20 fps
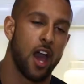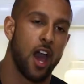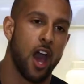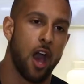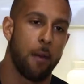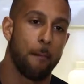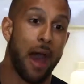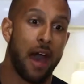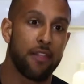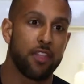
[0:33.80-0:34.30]

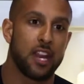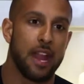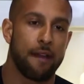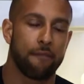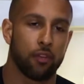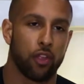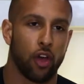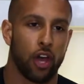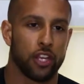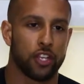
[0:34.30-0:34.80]
at the
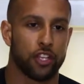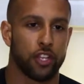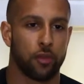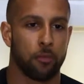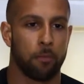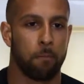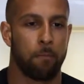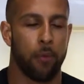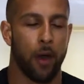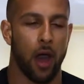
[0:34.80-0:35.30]
level that I
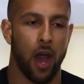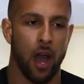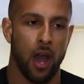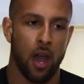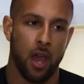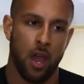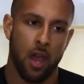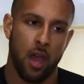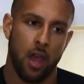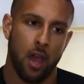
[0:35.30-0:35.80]
do.
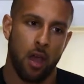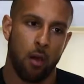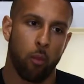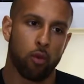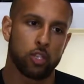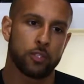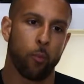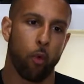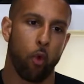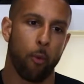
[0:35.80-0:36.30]
But
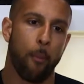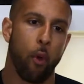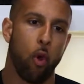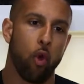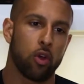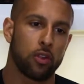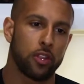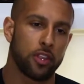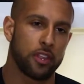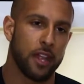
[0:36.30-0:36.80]
what's more
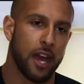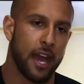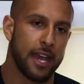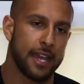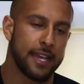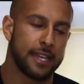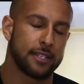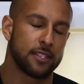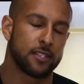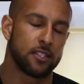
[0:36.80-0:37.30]
important than
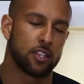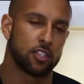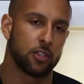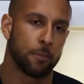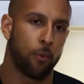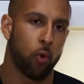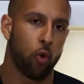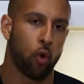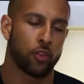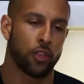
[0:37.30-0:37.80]
that is the
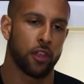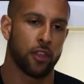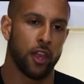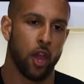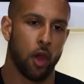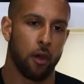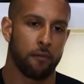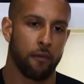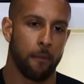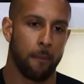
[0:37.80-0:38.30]
support that they
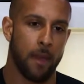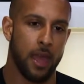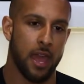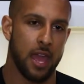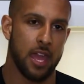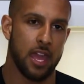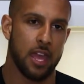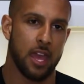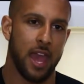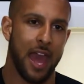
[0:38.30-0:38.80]
offer
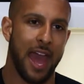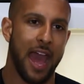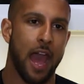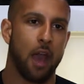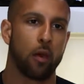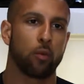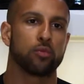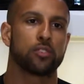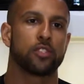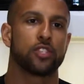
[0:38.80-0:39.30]
me
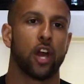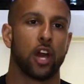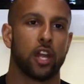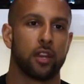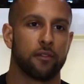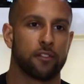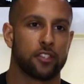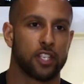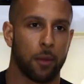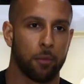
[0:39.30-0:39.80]
outside
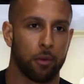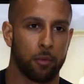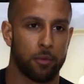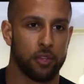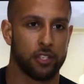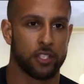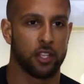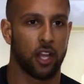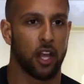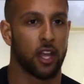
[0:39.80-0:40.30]
of the
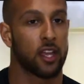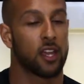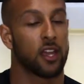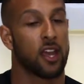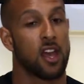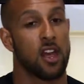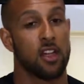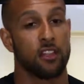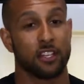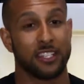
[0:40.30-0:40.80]
supplements, like
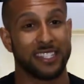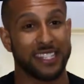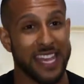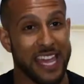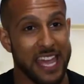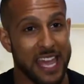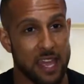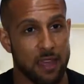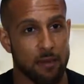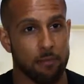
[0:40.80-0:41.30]
the
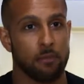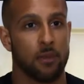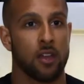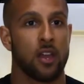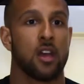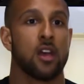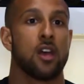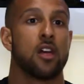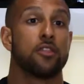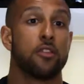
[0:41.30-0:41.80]
team,
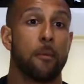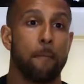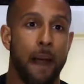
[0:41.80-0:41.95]
the